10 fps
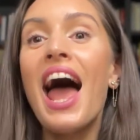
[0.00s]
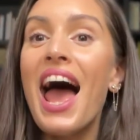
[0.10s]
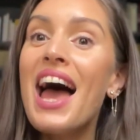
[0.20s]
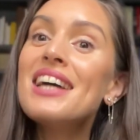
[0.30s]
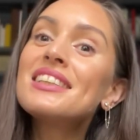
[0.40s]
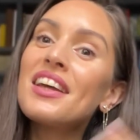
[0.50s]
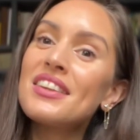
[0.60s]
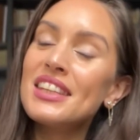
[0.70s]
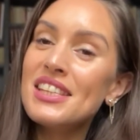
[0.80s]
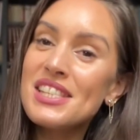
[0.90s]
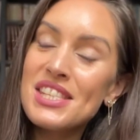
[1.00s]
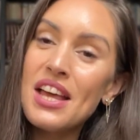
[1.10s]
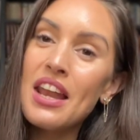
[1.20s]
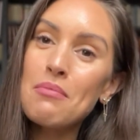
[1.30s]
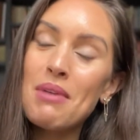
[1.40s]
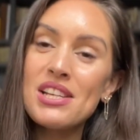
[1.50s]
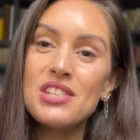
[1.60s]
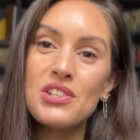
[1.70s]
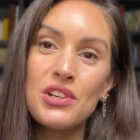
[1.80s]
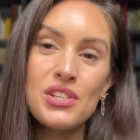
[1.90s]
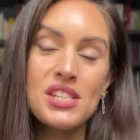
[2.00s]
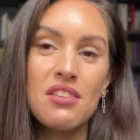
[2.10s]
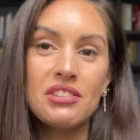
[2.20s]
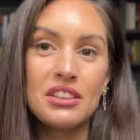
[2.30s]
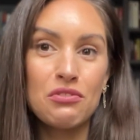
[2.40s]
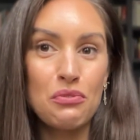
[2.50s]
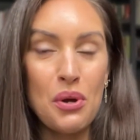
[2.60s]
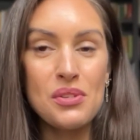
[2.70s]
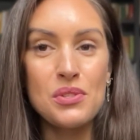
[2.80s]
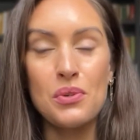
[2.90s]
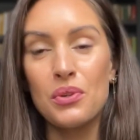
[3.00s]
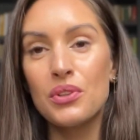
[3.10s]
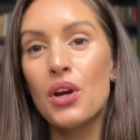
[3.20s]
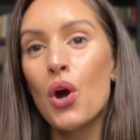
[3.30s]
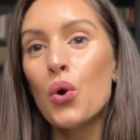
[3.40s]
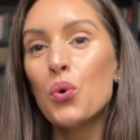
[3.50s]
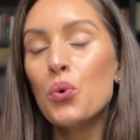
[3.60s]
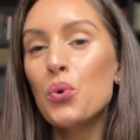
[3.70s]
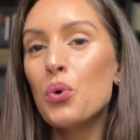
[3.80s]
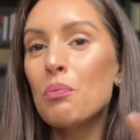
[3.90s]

and the cellar master Severin Ferson, who